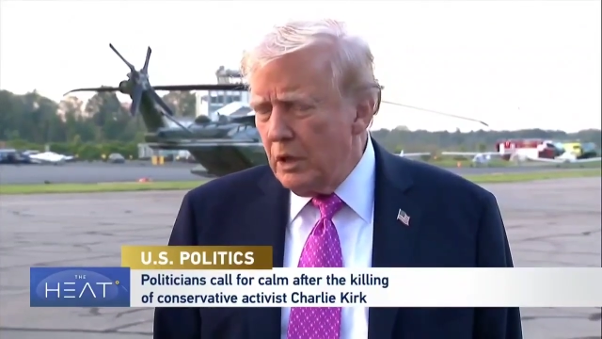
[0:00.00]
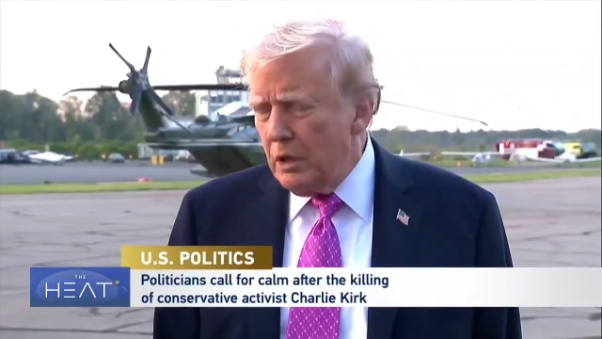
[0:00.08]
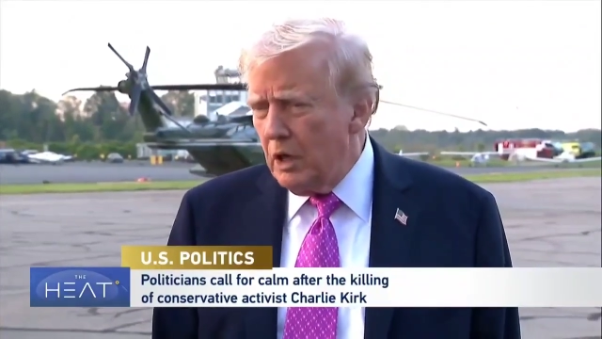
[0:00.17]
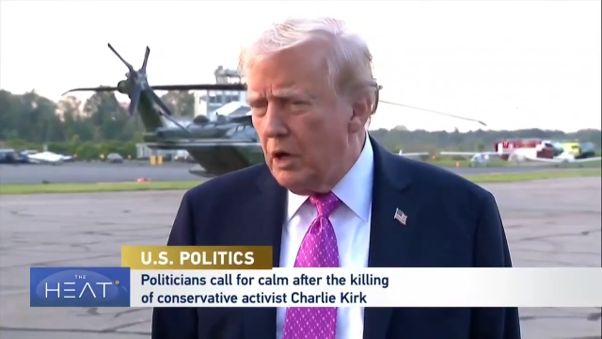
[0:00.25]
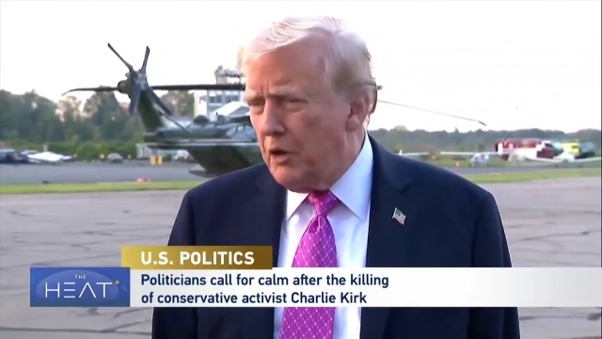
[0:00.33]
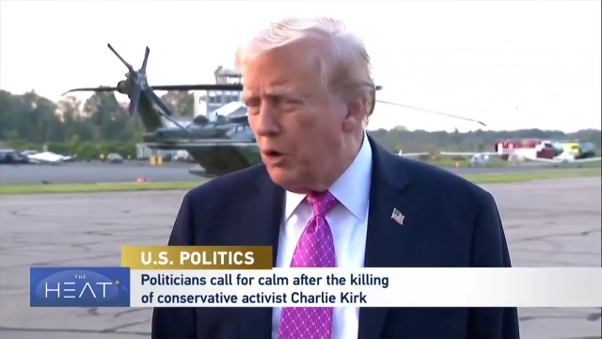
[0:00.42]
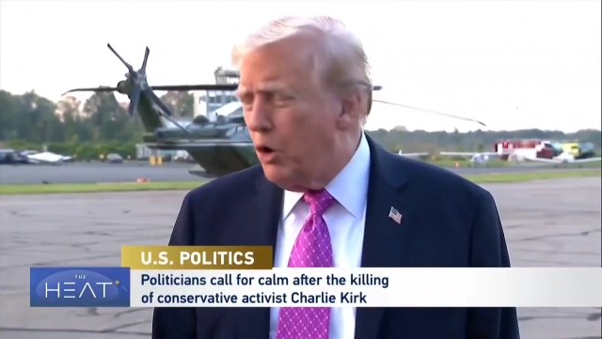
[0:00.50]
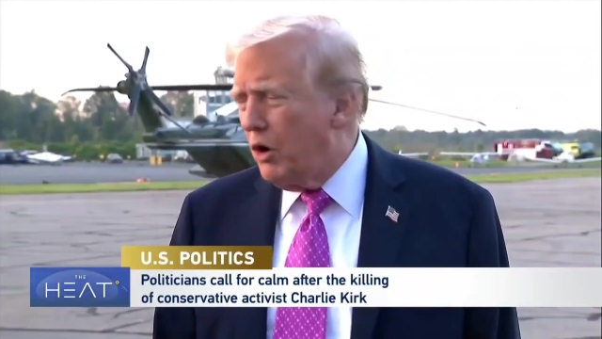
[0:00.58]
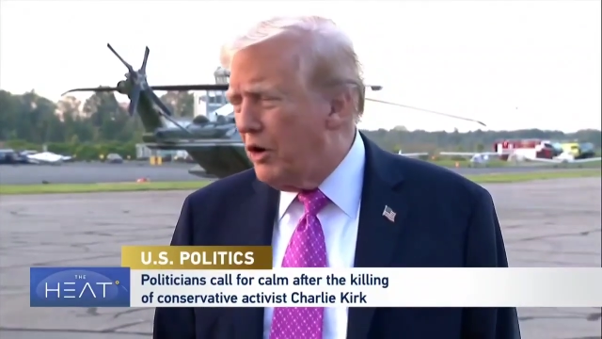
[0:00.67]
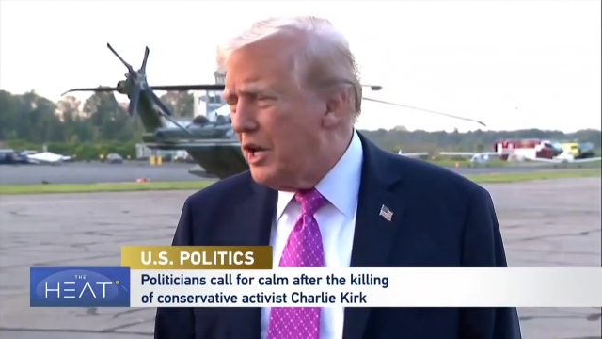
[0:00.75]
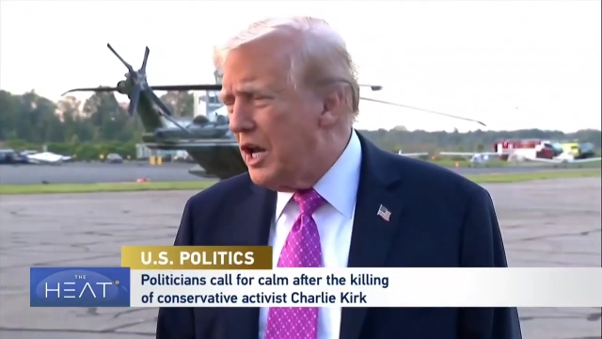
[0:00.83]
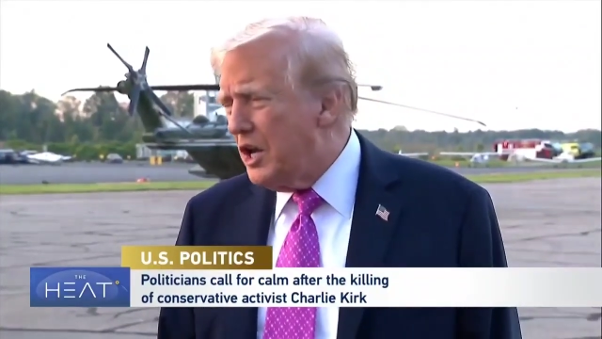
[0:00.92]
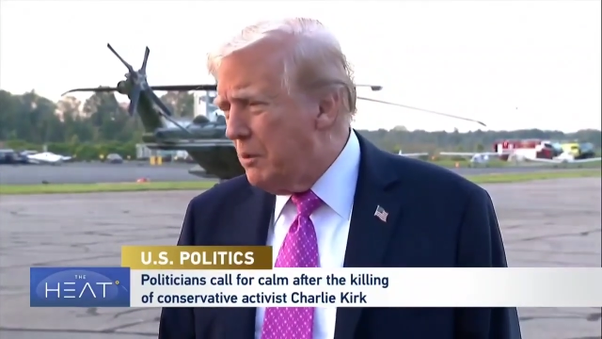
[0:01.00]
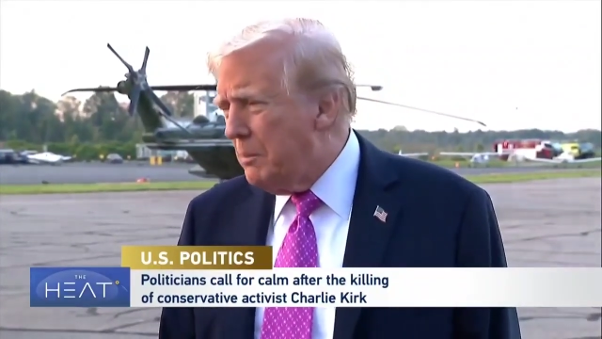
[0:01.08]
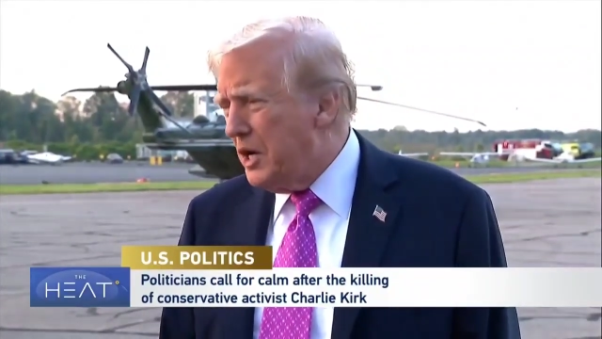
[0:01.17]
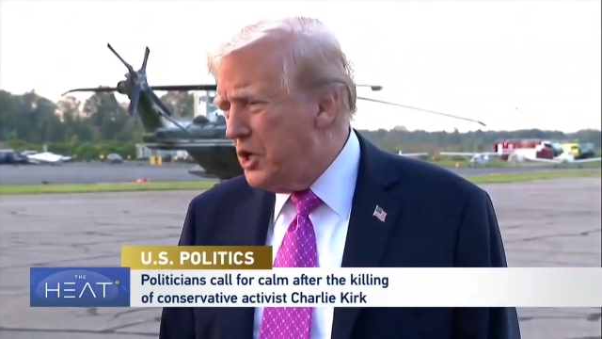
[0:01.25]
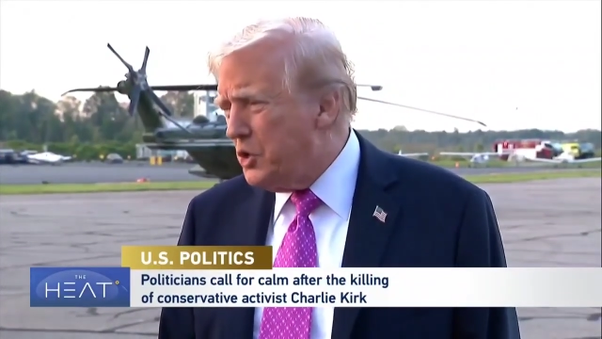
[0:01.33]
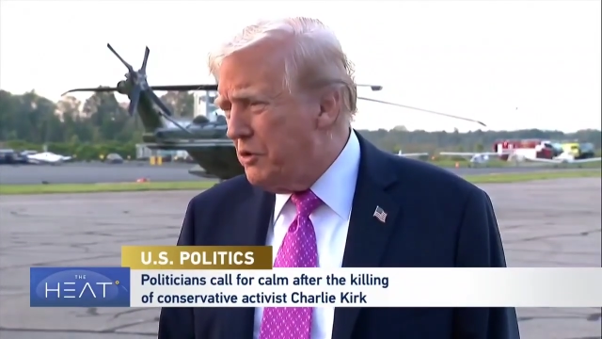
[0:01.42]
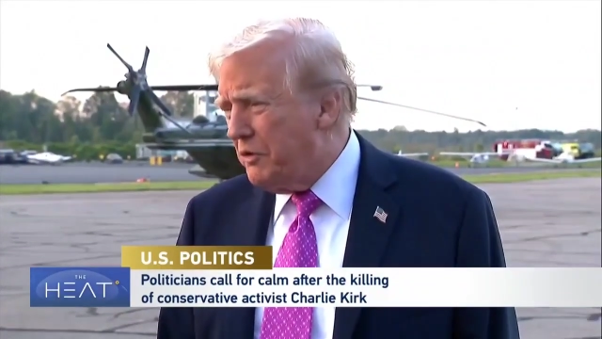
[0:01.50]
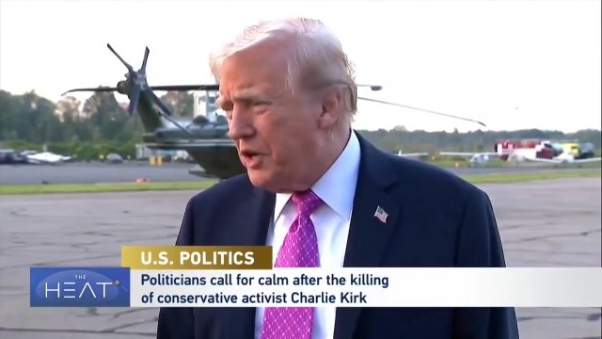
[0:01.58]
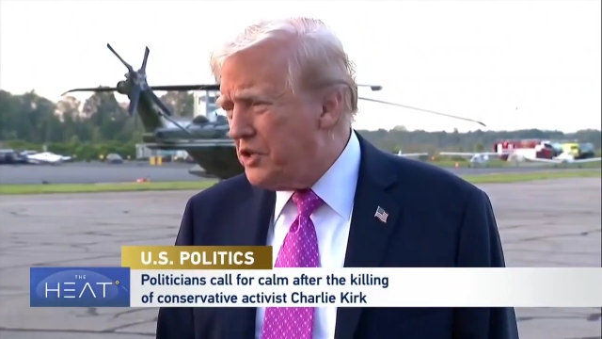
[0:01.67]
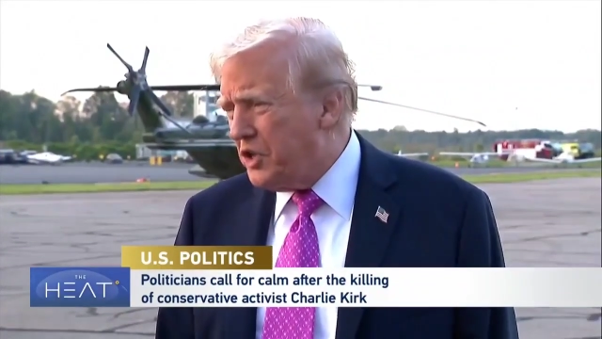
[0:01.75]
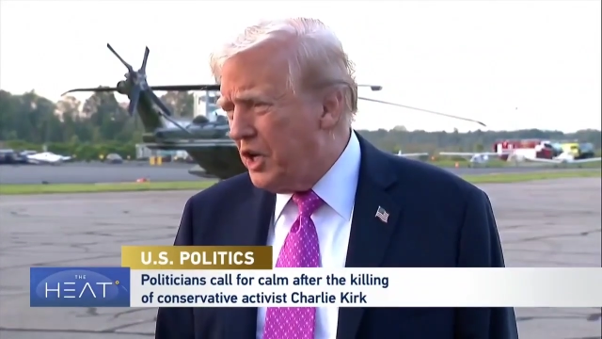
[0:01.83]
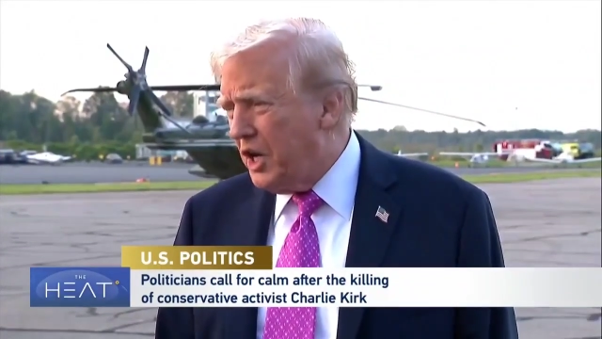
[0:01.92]
You know, they're already under major
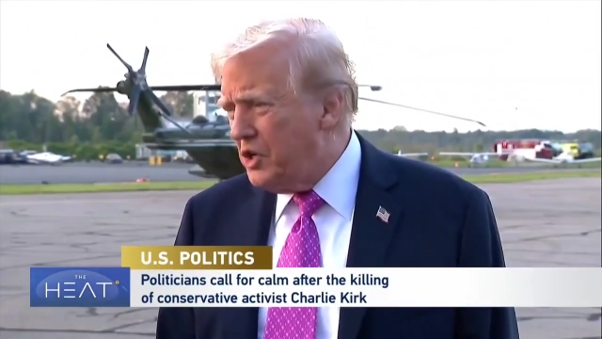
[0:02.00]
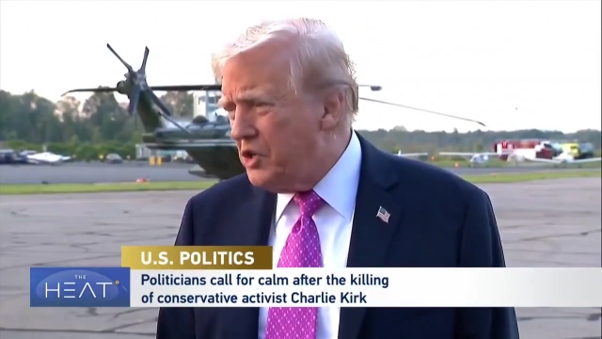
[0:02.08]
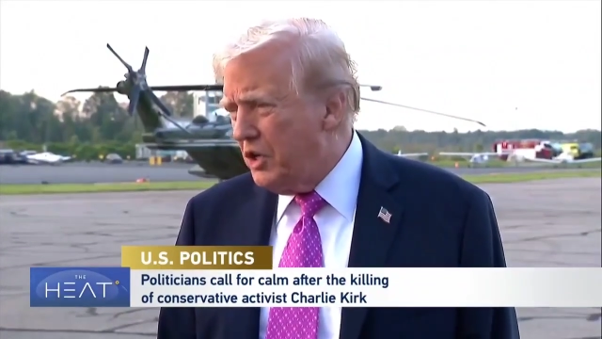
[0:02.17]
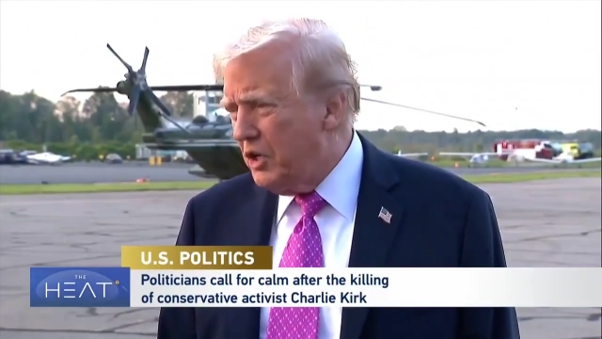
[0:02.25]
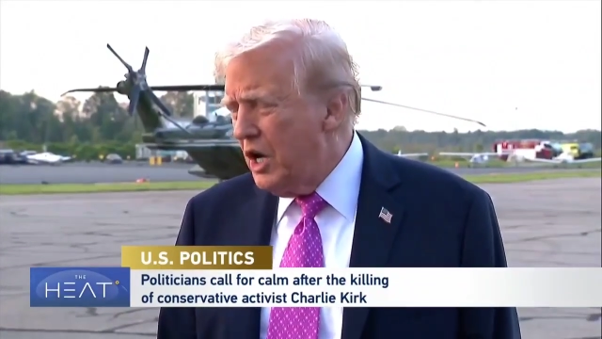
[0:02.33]
investigation.